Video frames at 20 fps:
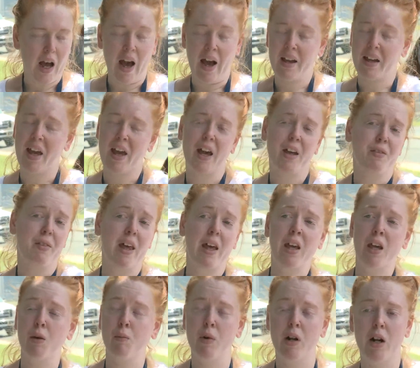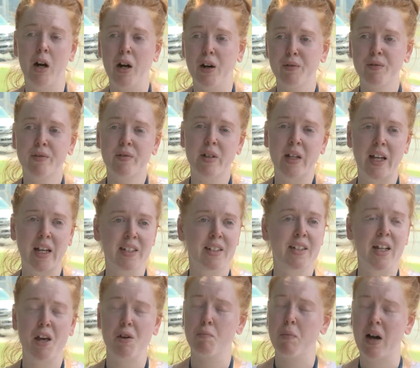I can't thank him enough. He
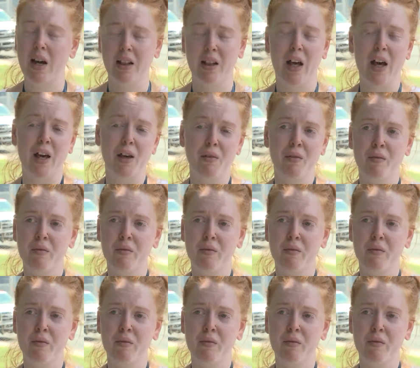saved my life.